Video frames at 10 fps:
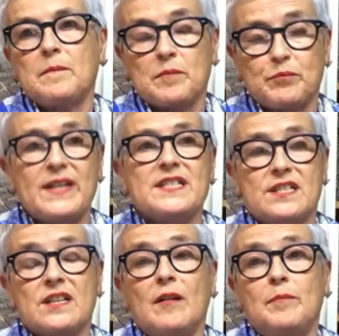
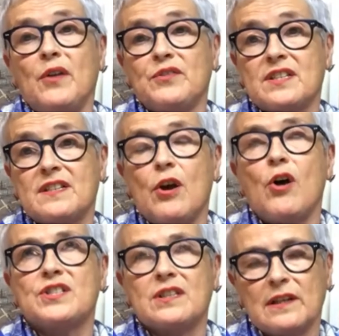printed up onto
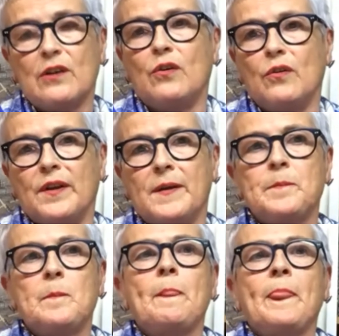cotton lawn.
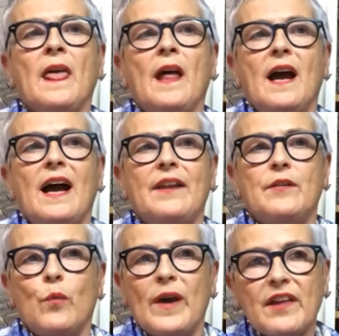And
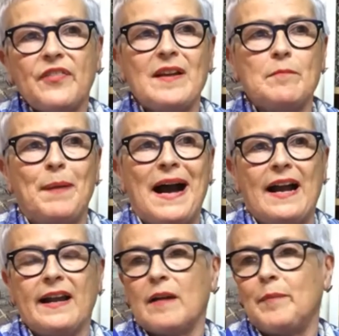when I think
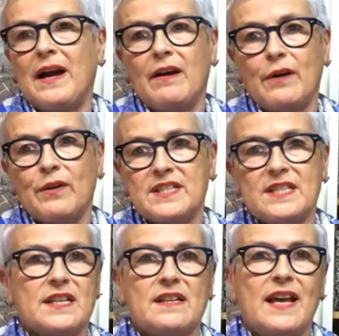back about how I
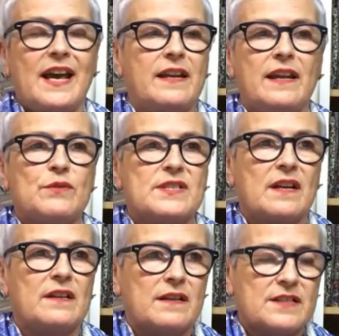did it then, it was
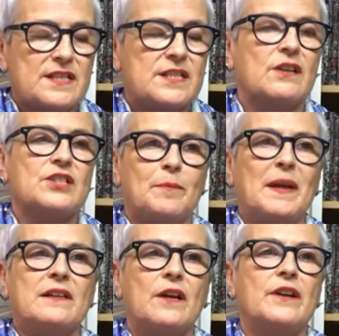such a
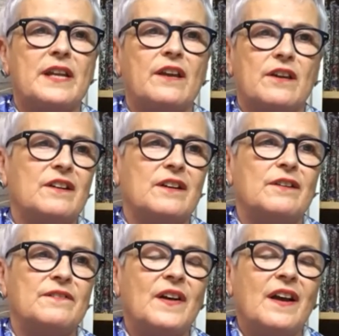big learning
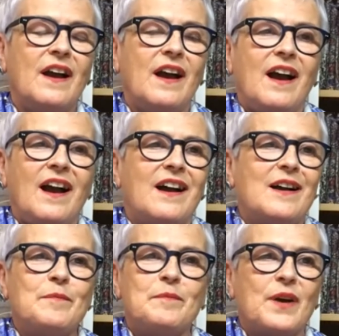curve.
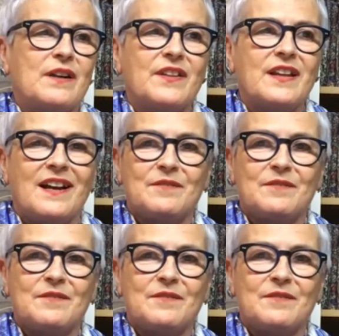I think I